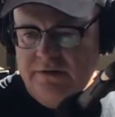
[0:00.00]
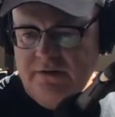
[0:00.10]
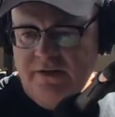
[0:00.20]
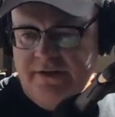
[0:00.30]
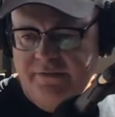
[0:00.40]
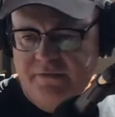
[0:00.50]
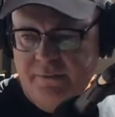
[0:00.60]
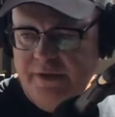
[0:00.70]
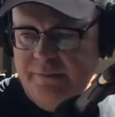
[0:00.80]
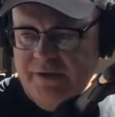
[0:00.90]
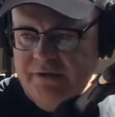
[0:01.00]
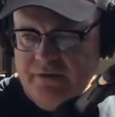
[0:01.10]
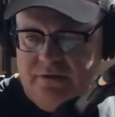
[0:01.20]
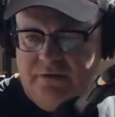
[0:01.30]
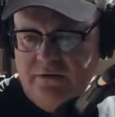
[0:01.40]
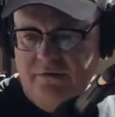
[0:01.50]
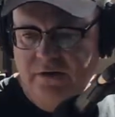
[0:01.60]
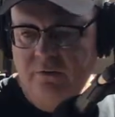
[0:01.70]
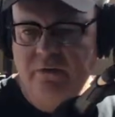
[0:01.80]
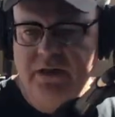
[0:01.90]
exciting for me because this is stuff I
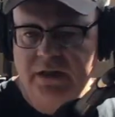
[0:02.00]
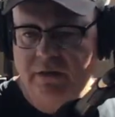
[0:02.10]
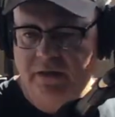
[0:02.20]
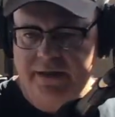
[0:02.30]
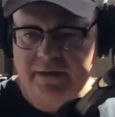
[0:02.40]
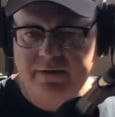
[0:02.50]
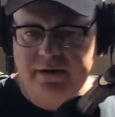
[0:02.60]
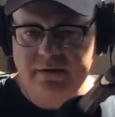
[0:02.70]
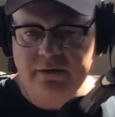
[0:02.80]
really like. Like,